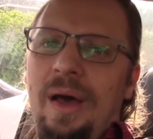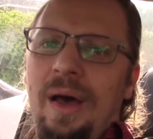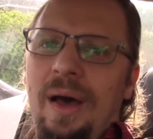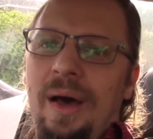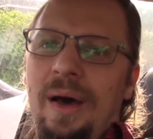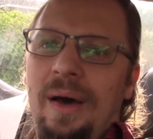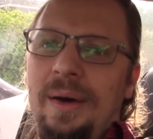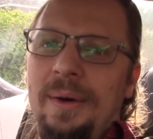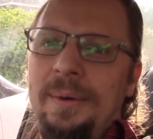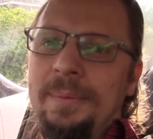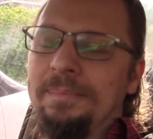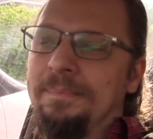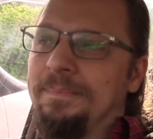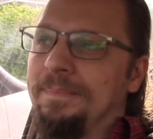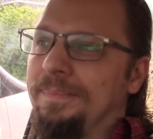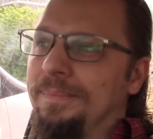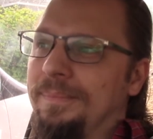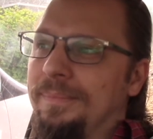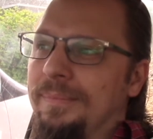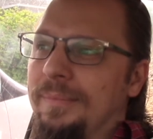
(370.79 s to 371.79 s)
and
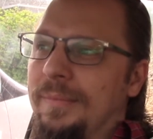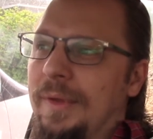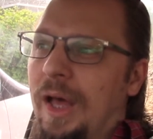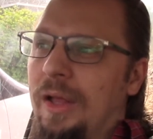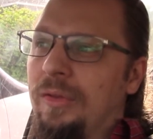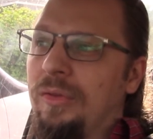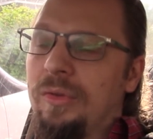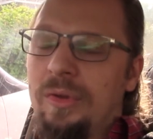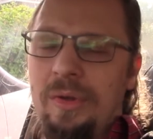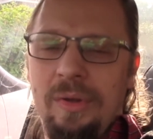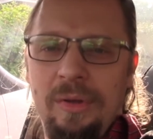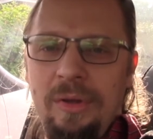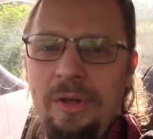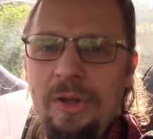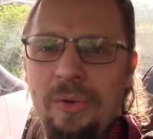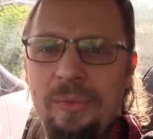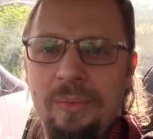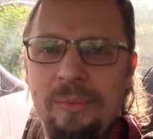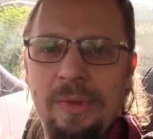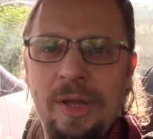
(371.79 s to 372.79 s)

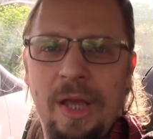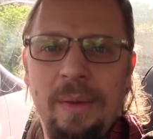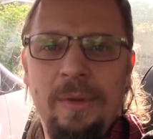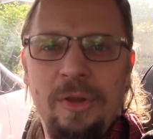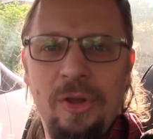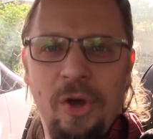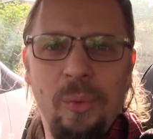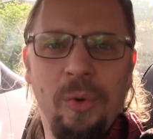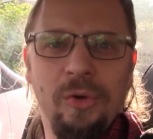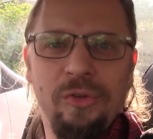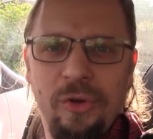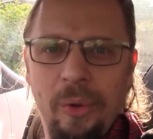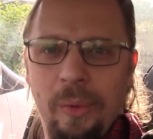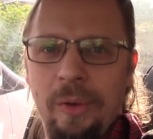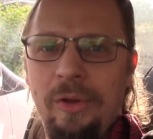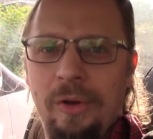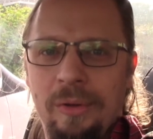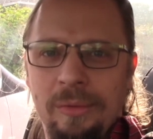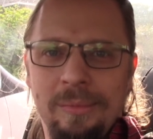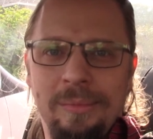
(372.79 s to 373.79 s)
letting me know what's
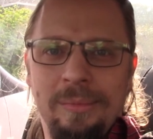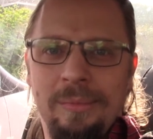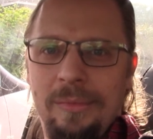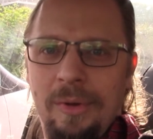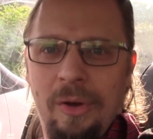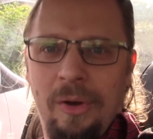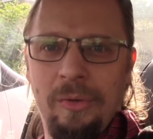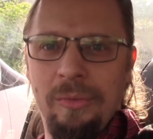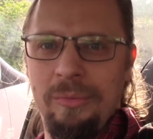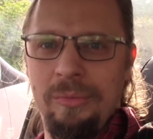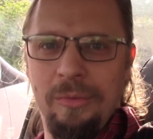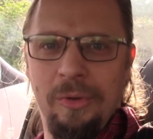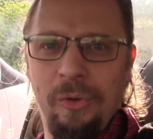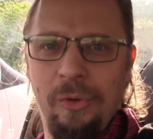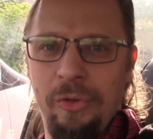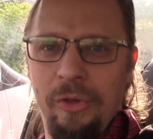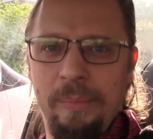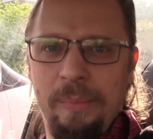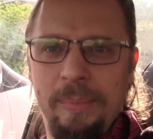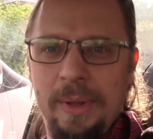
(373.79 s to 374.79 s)
going on
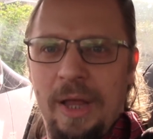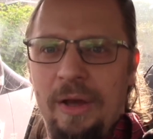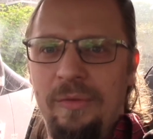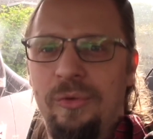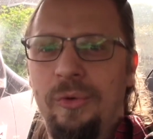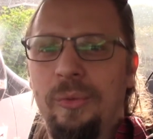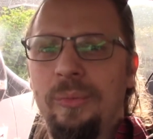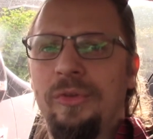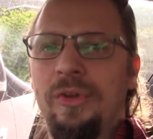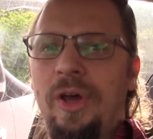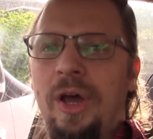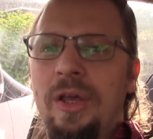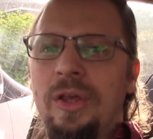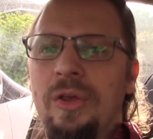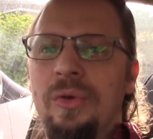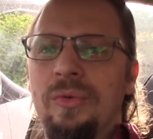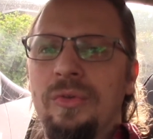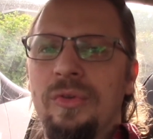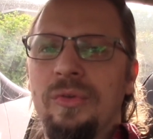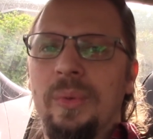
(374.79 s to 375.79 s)
other platforms that I
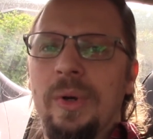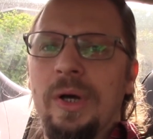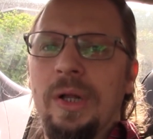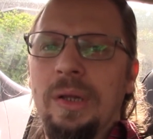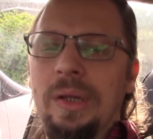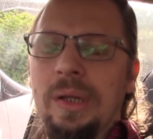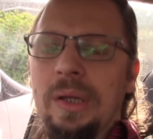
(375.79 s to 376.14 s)
use as well,